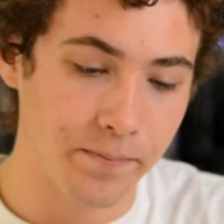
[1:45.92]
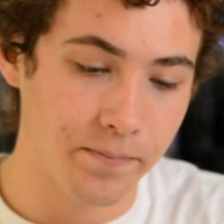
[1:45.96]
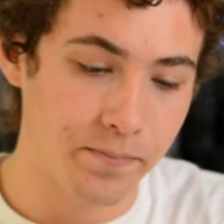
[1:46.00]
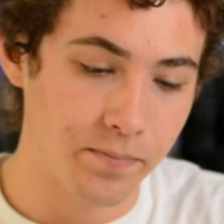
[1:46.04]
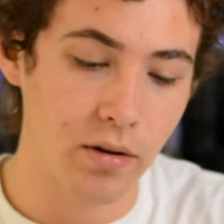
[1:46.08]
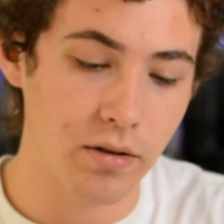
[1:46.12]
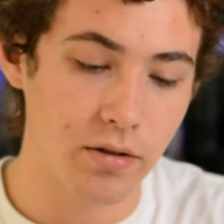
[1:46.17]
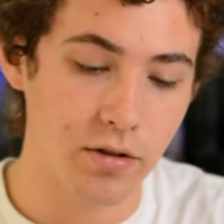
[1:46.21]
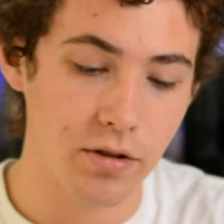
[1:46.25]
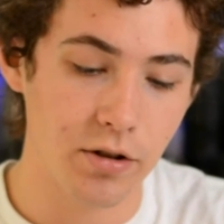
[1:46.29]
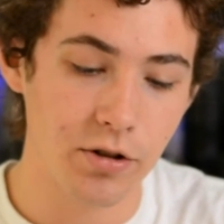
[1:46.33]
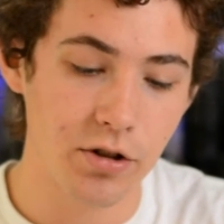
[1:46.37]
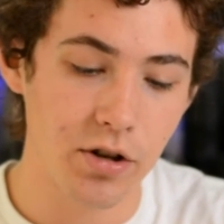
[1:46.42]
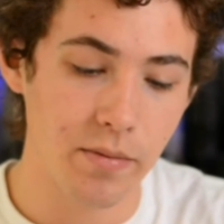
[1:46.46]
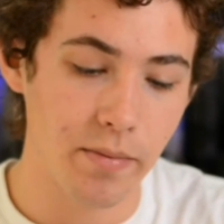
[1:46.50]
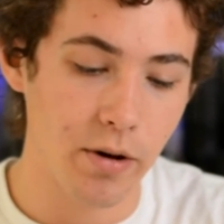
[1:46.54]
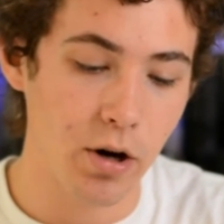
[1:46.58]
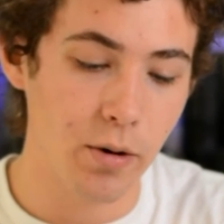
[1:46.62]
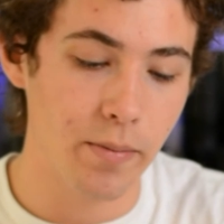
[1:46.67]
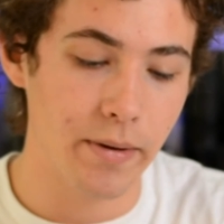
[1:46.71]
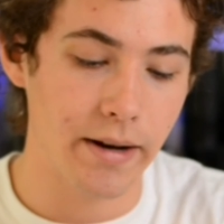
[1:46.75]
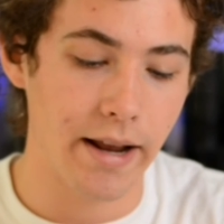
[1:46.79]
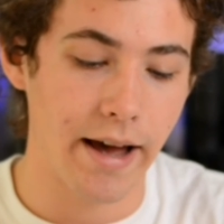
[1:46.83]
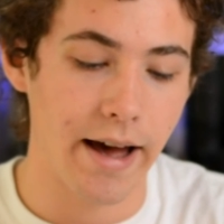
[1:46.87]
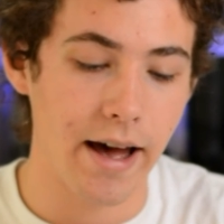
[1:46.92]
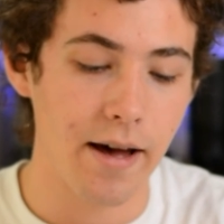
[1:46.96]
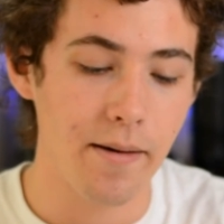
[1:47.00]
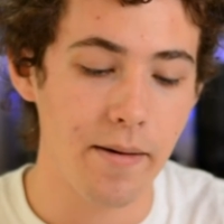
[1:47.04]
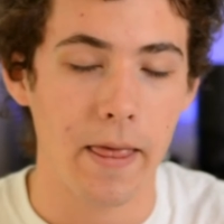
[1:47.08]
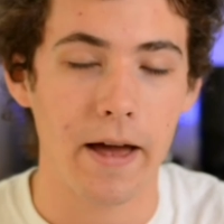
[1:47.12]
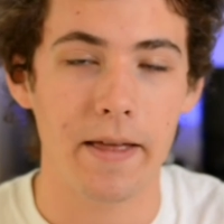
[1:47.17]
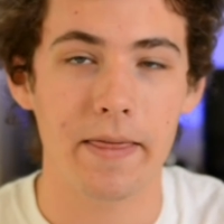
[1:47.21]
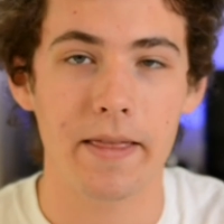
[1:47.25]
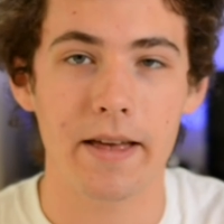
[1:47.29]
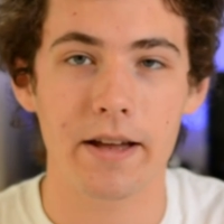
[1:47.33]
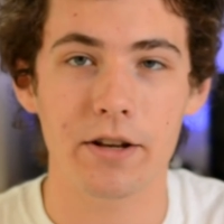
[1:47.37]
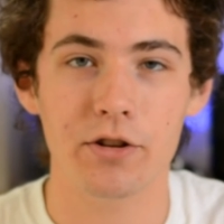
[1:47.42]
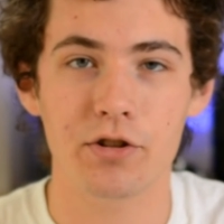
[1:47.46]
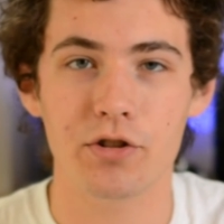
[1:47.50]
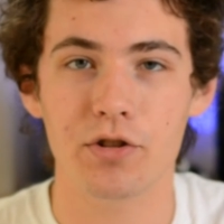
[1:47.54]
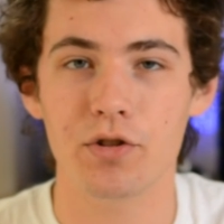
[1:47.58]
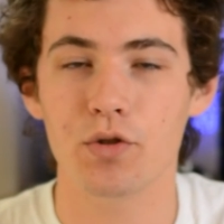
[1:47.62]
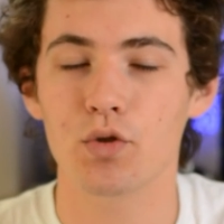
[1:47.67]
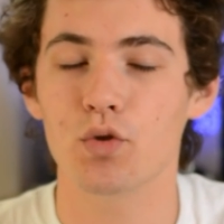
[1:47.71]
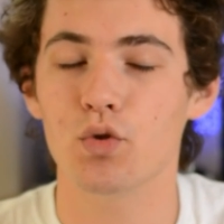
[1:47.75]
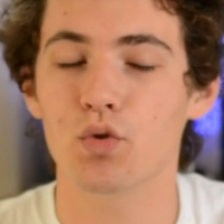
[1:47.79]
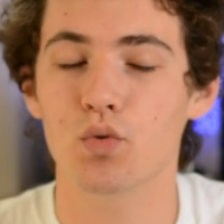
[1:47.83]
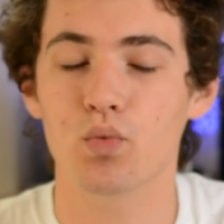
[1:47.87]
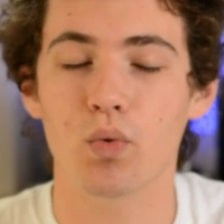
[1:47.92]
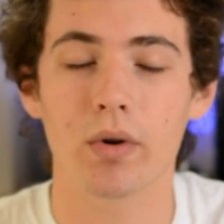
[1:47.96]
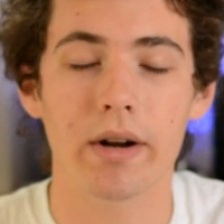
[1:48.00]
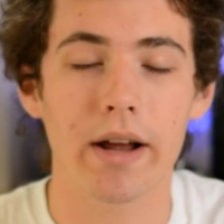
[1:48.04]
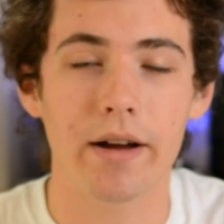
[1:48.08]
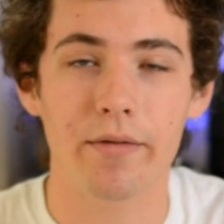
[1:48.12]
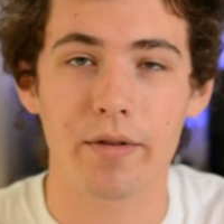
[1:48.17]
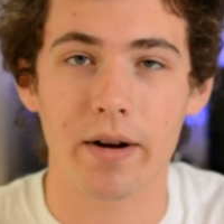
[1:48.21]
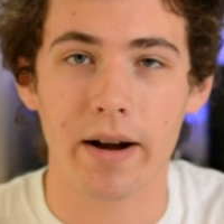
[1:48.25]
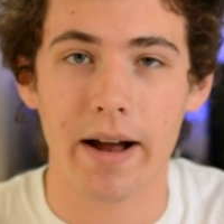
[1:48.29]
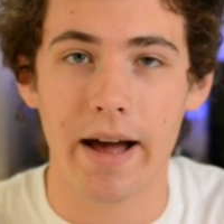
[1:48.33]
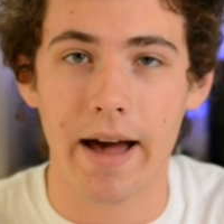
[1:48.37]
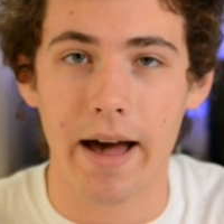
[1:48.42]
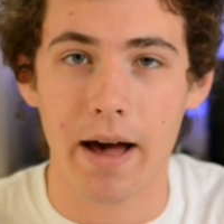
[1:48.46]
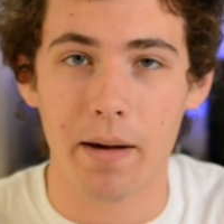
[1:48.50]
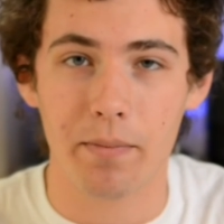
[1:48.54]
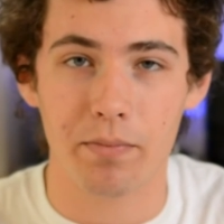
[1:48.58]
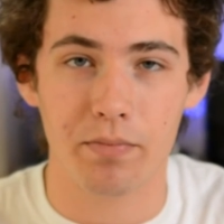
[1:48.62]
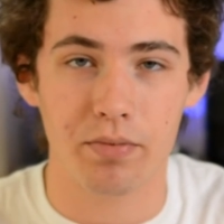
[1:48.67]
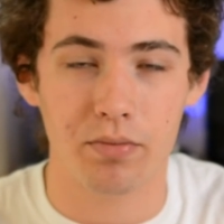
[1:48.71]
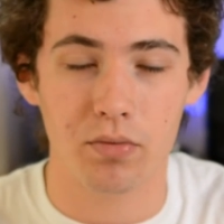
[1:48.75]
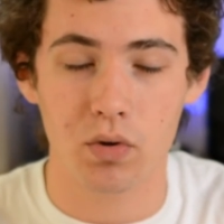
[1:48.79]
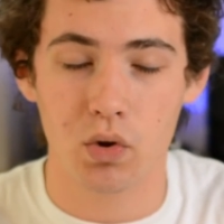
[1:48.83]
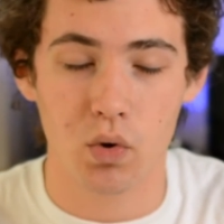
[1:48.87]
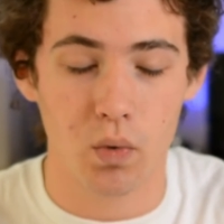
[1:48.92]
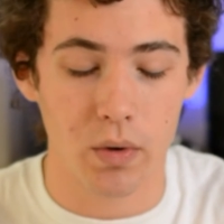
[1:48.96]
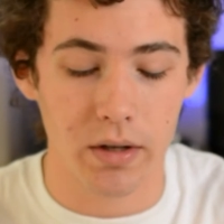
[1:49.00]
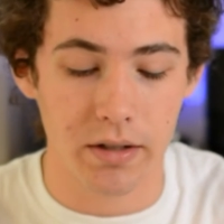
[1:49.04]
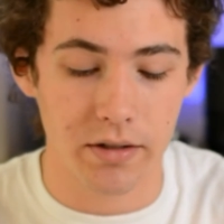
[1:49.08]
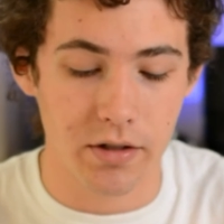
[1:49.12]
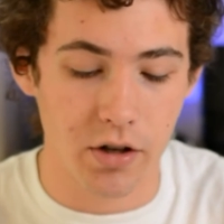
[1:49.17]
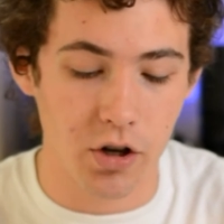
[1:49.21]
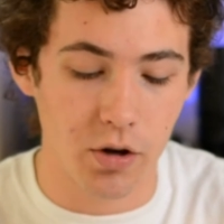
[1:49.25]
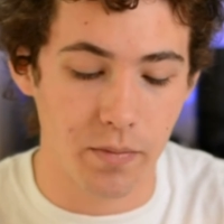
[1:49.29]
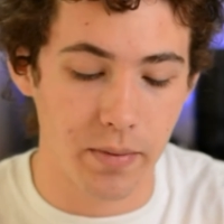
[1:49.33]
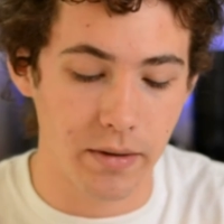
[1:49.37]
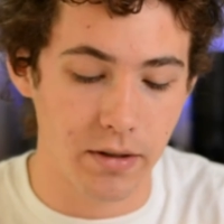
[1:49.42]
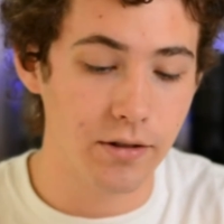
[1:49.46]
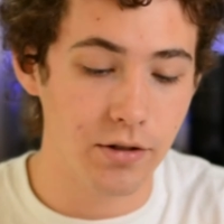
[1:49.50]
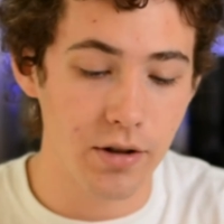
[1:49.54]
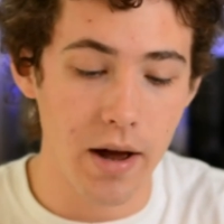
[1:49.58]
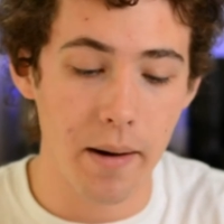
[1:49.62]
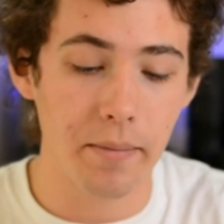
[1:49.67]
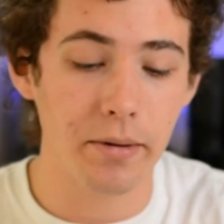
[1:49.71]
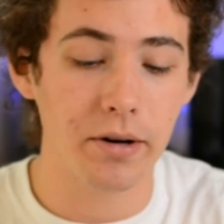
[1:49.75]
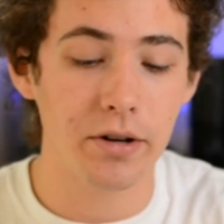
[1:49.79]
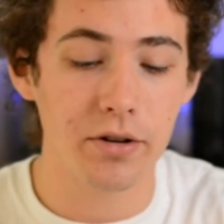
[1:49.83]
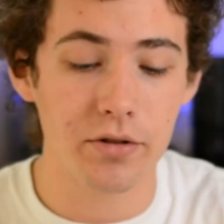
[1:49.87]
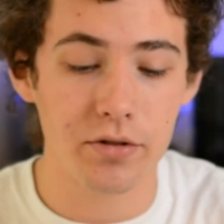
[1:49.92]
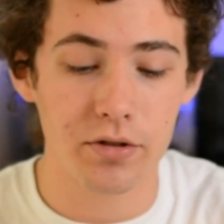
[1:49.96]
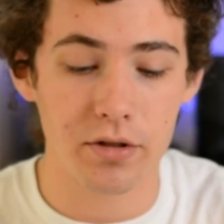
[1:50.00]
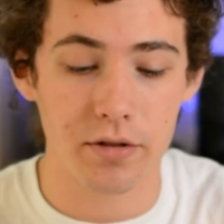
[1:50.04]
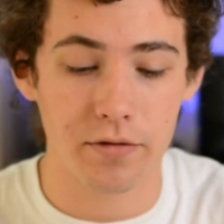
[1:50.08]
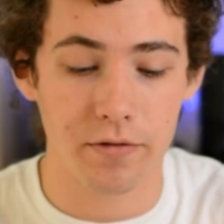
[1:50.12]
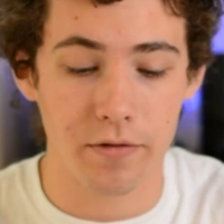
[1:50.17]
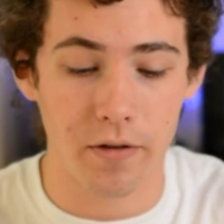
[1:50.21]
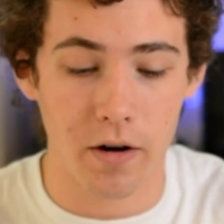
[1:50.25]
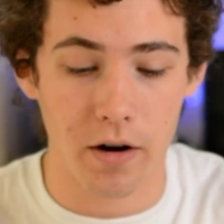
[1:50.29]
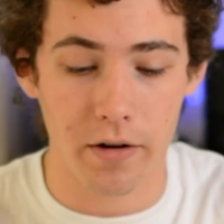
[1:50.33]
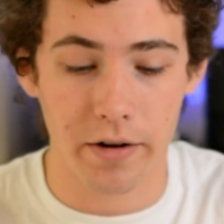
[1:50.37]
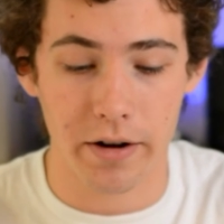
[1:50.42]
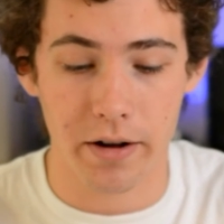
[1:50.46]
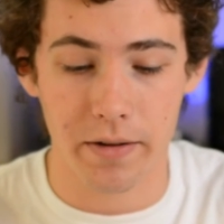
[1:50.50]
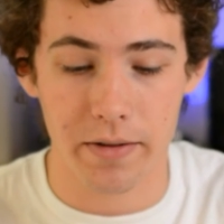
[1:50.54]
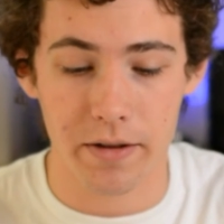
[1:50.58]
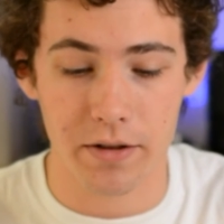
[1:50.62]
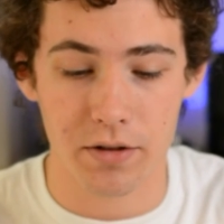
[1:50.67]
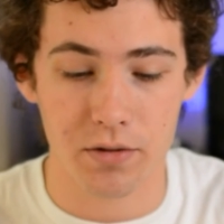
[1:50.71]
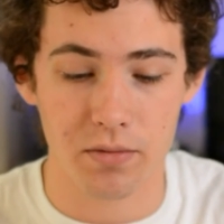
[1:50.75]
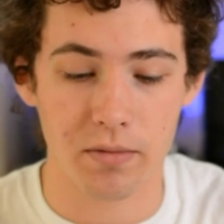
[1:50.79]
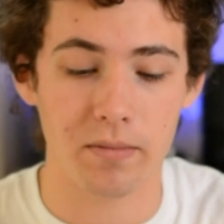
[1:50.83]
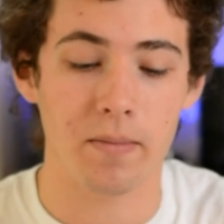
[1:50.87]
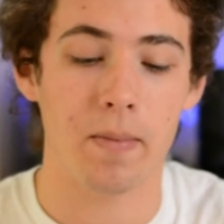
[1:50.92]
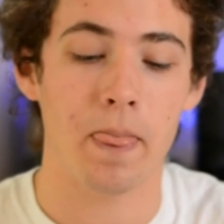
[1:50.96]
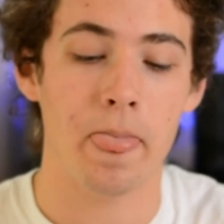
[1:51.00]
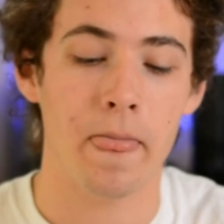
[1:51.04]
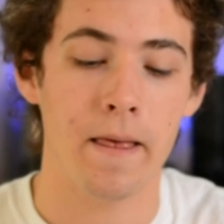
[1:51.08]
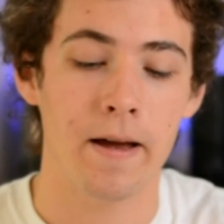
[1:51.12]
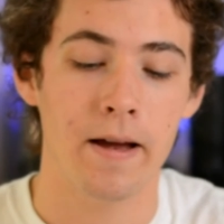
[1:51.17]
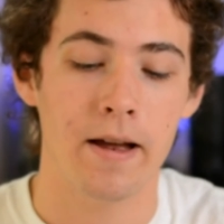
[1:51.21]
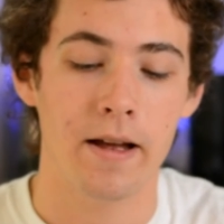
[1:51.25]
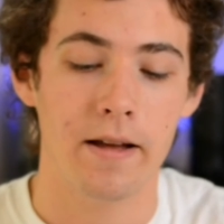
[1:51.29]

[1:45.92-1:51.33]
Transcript: search up open app, and then choose whatever app you want it to open. I'm going to do Safari on this one.